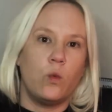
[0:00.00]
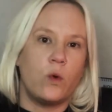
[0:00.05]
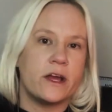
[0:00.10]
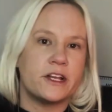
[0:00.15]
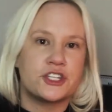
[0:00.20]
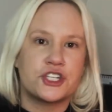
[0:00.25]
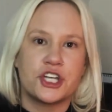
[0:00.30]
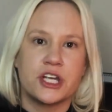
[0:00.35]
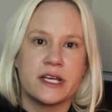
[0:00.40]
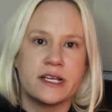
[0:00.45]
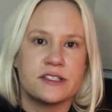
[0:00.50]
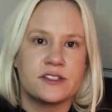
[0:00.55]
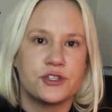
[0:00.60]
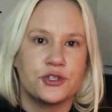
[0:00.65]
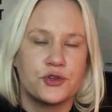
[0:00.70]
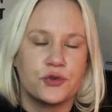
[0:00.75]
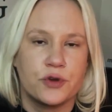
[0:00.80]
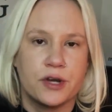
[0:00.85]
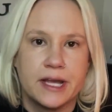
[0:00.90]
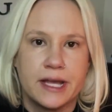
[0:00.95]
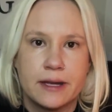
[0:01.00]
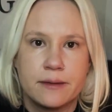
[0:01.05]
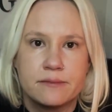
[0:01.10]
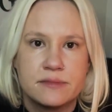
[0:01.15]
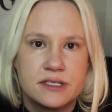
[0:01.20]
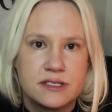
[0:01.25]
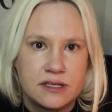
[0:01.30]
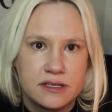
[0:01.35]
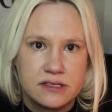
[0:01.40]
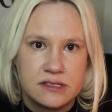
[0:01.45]
wishes,
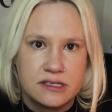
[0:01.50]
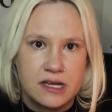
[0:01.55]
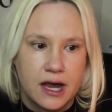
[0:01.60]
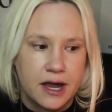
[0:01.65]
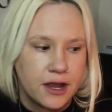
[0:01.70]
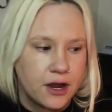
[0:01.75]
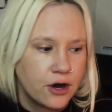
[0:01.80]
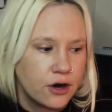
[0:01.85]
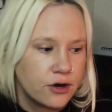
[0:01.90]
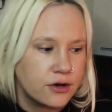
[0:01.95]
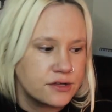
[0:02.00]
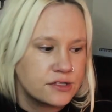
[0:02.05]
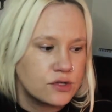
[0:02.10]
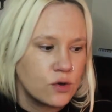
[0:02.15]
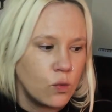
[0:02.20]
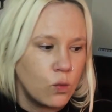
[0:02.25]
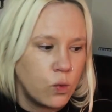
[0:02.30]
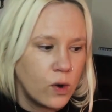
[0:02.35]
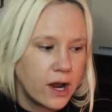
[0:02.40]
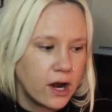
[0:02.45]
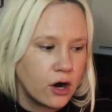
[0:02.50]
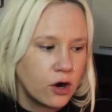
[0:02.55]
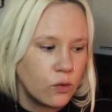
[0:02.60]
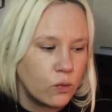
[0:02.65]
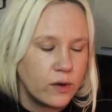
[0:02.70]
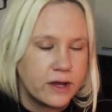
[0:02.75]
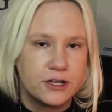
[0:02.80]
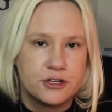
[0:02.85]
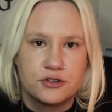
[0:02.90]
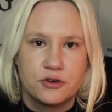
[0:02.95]
dreams, desires, where
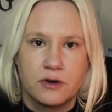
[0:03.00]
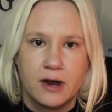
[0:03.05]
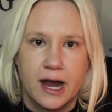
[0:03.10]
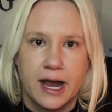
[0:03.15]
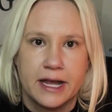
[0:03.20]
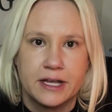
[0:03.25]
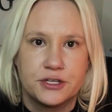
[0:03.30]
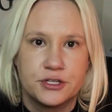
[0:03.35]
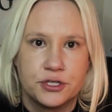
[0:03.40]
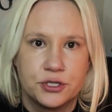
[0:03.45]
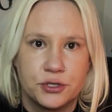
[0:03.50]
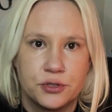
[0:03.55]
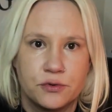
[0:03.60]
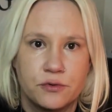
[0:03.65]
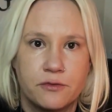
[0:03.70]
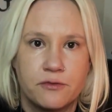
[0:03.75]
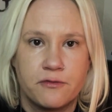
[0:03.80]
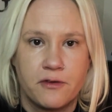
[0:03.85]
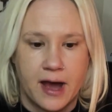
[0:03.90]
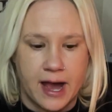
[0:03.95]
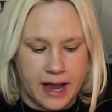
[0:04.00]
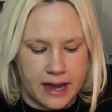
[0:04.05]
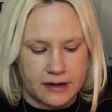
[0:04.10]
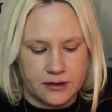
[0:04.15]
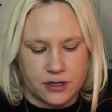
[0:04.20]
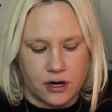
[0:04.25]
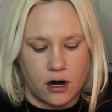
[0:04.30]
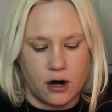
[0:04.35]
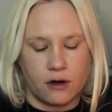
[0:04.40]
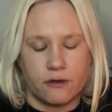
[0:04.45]
we try to
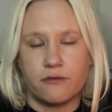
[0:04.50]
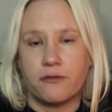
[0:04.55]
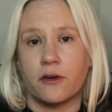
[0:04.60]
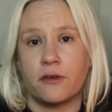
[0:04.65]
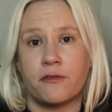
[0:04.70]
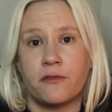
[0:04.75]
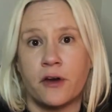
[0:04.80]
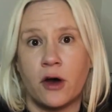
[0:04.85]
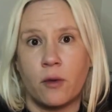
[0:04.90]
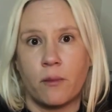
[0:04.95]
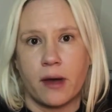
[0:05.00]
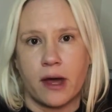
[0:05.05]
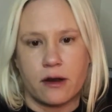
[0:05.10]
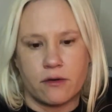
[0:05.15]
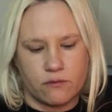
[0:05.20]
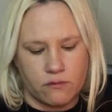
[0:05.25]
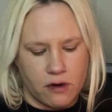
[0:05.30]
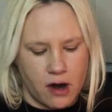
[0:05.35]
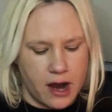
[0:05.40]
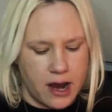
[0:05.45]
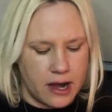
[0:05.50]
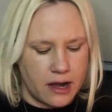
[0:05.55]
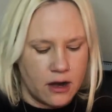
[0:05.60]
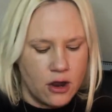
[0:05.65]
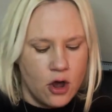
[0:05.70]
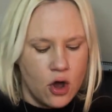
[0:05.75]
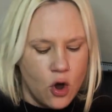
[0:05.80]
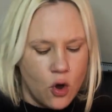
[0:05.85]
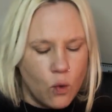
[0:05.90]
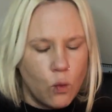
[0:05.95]
find our fulfillment,
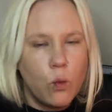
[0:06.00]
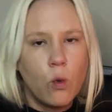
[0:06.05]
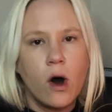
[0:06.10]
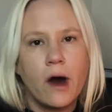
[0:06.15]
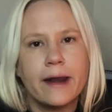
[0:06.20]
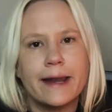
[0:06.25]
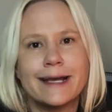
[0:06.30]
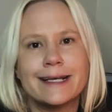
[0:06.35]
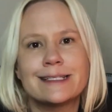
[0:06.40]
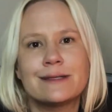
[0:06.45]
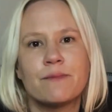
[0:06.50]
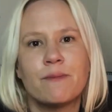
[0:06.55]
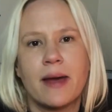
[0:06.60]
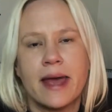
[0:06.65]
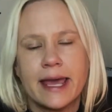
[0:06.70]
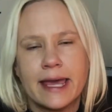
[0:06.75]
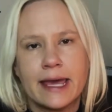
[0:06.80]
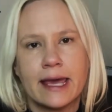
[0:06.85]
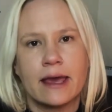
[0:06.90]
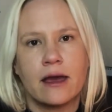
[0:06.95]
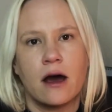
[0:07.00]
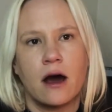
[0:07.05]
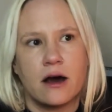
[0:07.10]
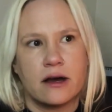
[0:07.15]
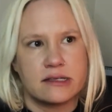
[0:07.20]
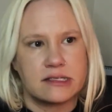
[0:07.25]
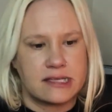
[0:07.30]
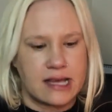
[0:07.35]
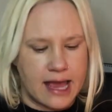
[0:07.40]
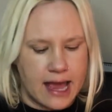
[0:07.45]
right? What is making
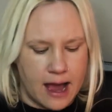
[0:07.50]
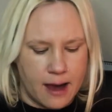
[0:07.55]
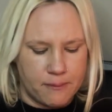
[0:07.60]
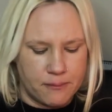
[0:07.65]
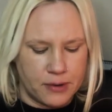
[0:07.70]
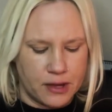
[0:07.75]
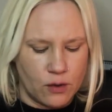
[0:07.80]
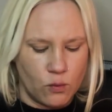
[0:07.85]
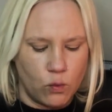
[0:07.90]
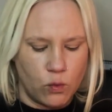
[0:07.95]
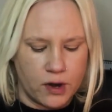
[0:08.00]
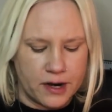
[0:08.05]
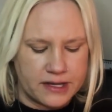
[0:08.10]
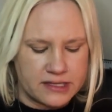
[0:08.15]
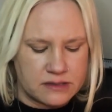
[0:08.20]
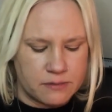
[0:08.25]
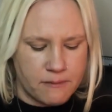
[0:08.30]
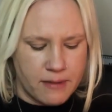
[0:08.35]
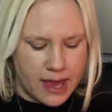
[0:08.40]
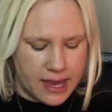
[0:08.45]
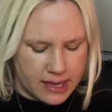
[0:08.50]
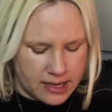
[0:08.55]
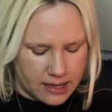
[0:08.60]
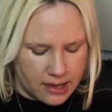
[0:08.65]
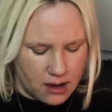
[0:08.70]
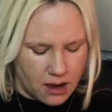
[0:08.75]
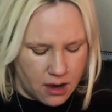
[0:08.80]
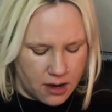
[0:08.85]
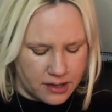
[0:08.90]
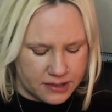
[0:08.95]
us happy? What is
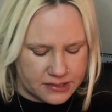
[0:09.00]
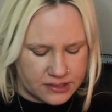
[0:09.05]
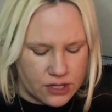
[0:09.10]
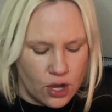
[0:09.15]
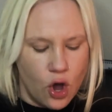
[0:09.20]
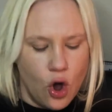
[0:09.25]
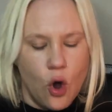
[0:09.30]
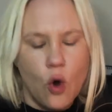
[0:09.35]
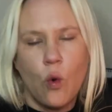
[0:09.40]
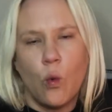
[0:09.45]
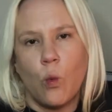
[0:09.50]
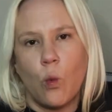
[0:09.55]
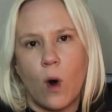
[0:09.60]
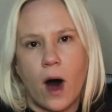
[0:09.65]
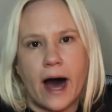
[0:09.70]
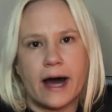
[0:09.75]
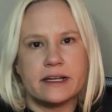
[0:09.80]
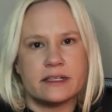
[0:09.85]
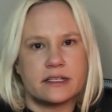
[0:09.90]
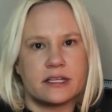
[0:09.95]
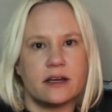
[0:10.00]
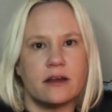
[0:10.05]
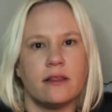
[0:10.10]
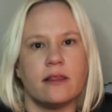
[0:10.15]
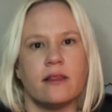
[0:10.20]
making us want to